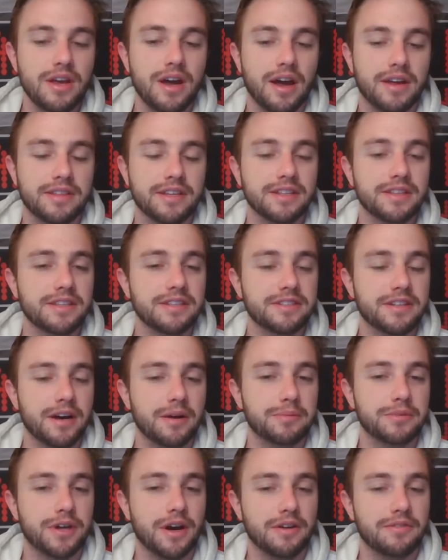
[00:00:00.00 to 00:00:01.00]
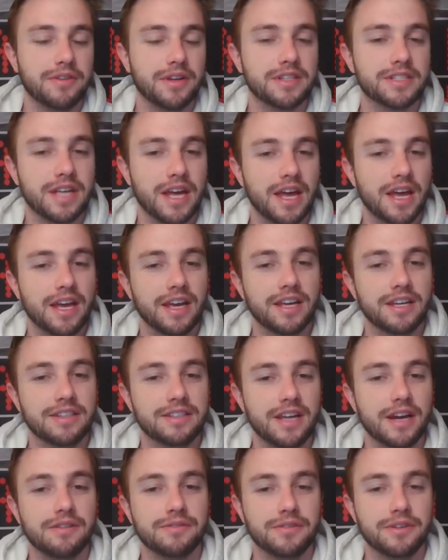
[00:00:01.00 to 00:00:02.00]
I think this Cubs offense can
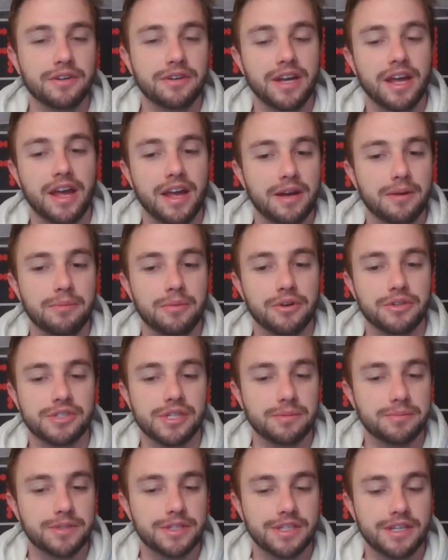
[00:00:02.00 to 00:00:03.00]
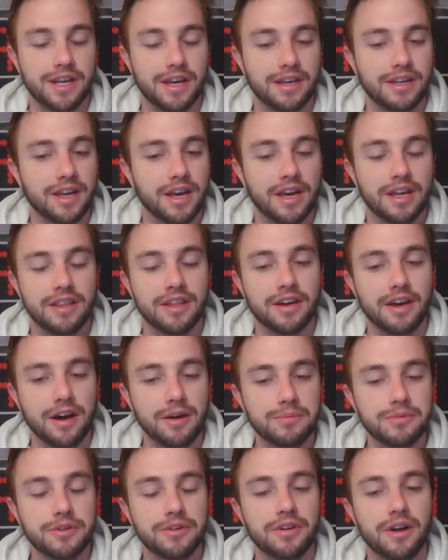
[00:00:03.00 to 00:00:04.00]
definitely ambush him today. The
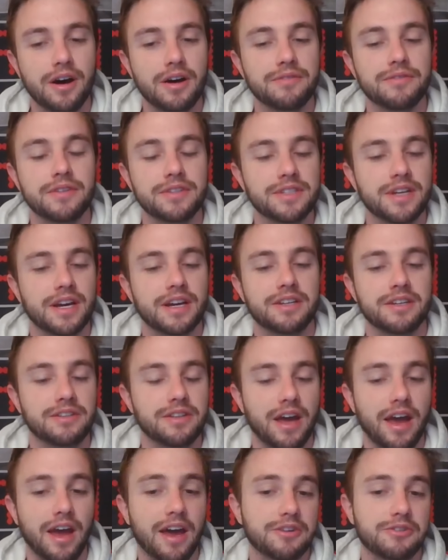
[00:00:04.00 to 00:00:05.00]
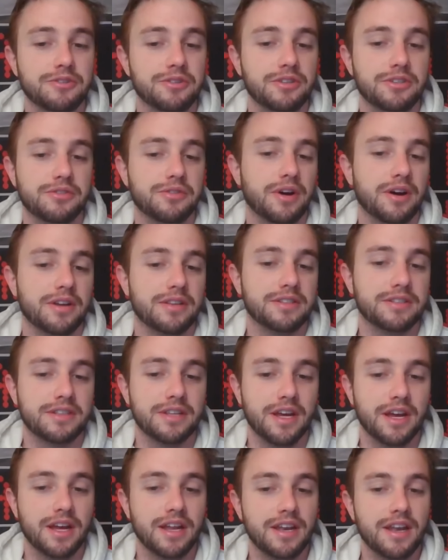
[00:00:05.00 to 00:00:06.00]
Cubs are an offense I can actually
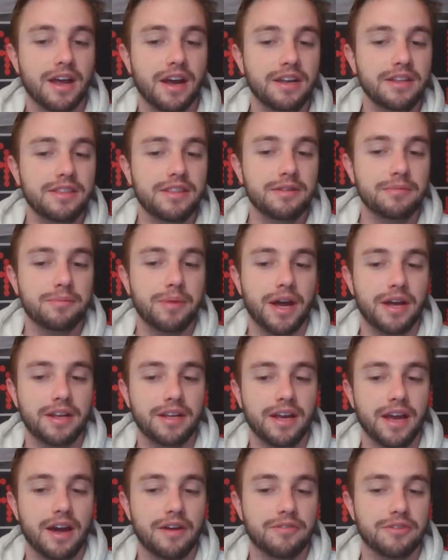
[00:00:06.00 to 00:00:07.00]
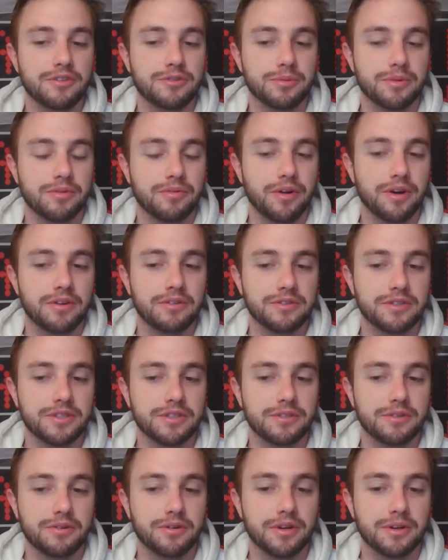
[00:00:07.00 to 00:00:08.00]
trust. 9th in batting average with runners in
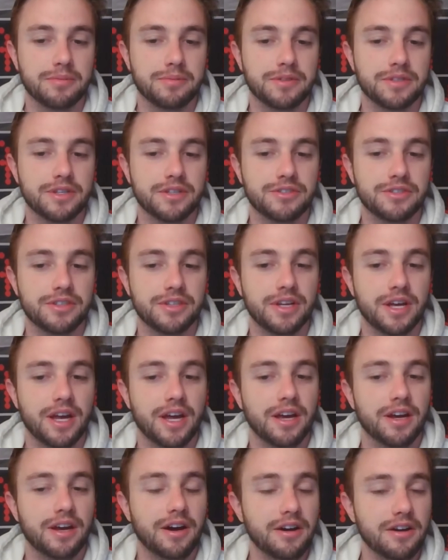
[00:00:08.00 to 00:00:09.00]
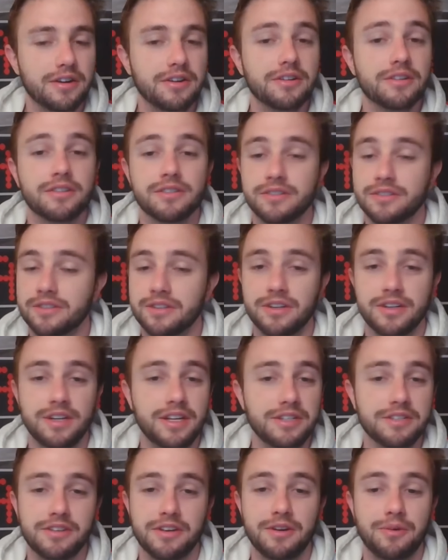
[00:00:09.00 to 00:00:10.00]
scoring position. Cutter could
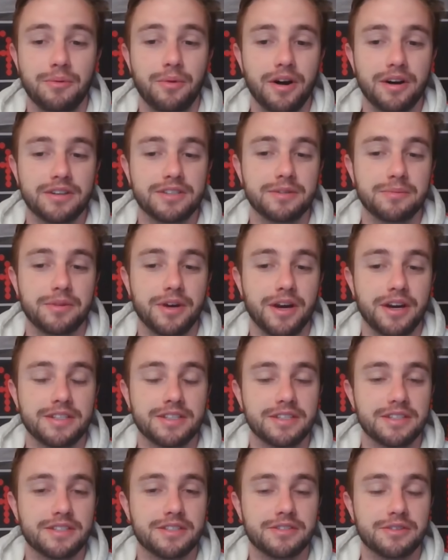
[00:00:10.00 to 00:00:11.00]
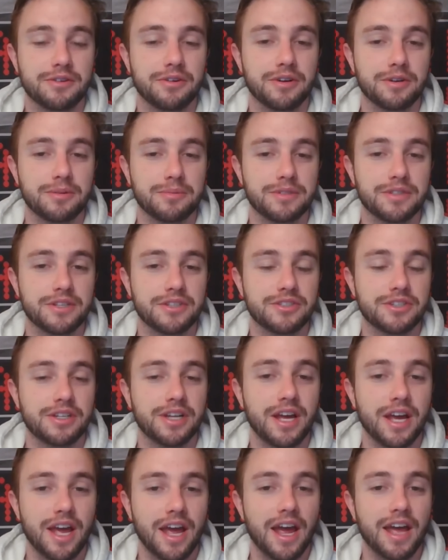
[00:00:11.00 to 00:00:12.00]
easily walk some guys into scoring
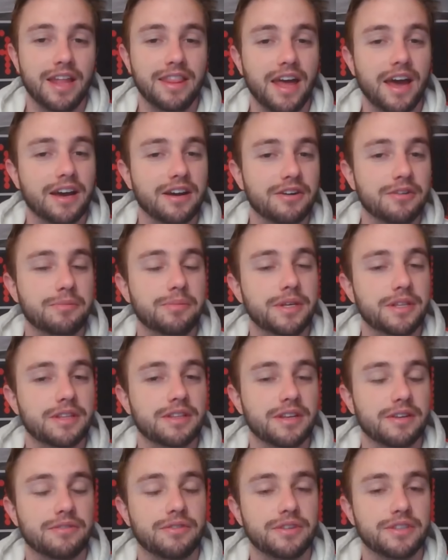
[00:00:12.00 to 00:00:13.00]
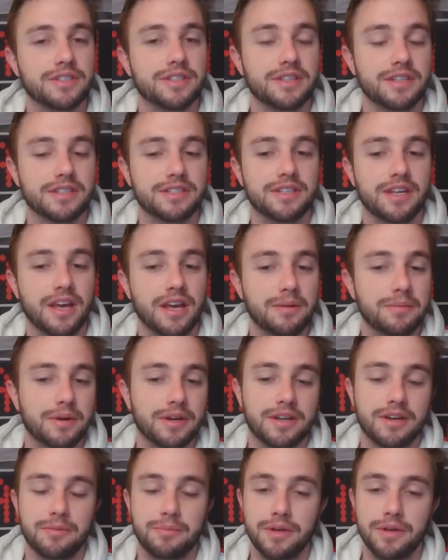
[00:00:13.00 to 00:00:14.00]
position, and that could be the difference in this game.
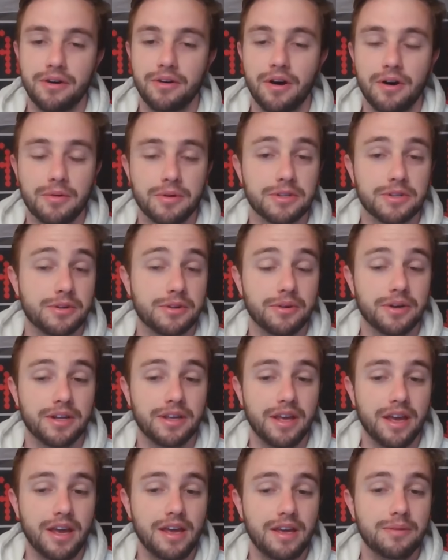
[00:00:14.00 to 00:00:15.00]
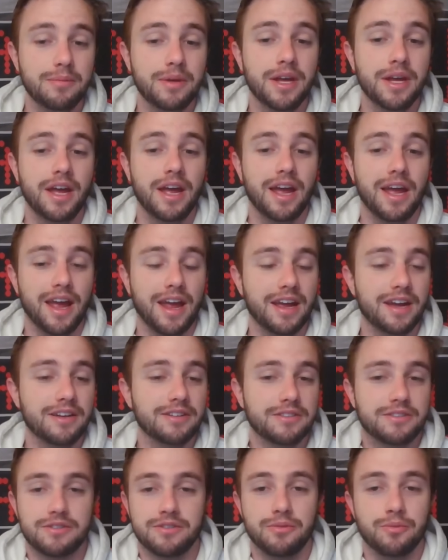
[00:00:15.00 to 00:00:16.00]
It could be a lower scoring game,
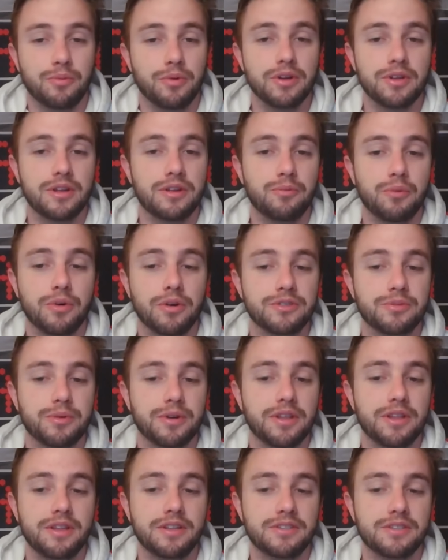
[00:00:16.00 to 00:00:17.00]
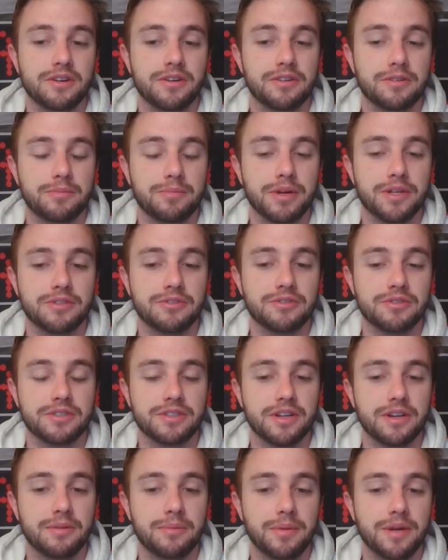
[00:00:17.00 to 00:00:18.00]
and which one of these starting pitchers is
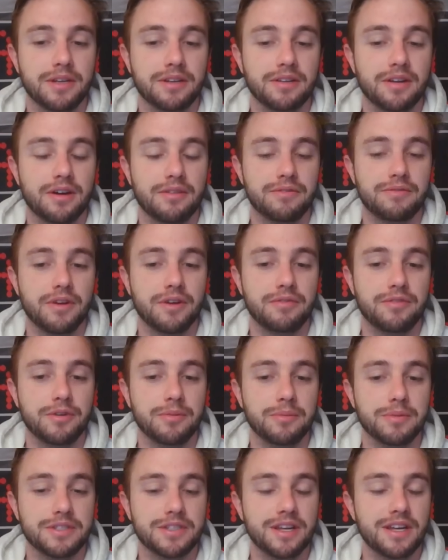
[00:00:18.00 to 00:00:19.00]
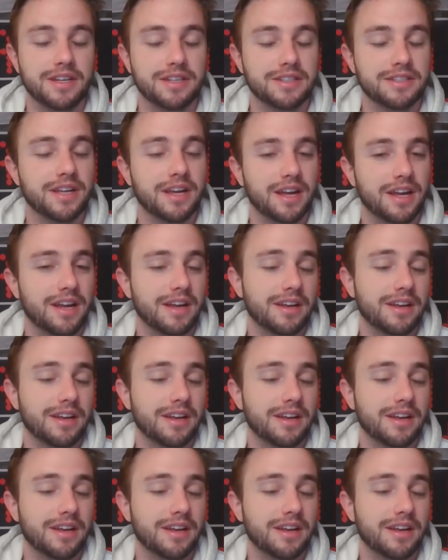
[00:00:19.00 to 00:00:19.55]
going to make a few mistakes.